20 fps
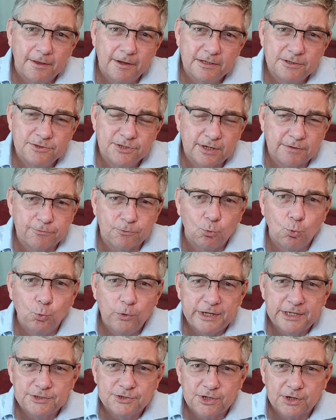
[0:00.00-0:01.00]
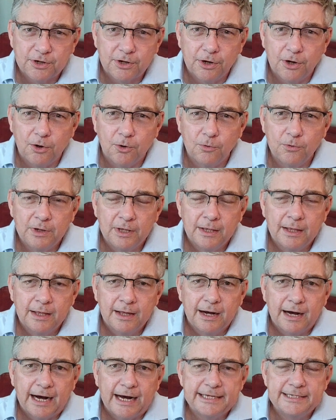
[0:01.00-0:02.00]
several weeks ago,
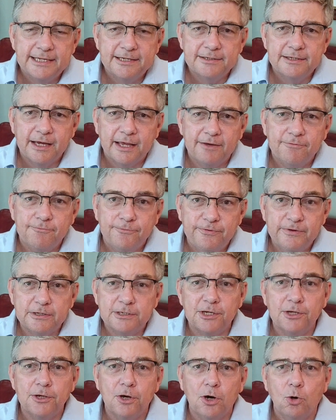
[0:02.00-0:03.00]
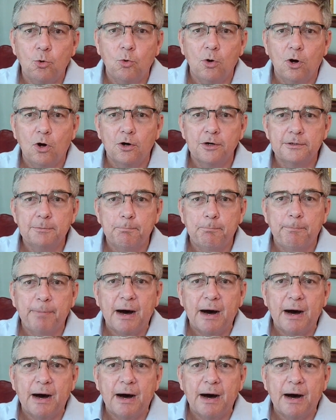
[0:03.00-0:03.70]
I did a video on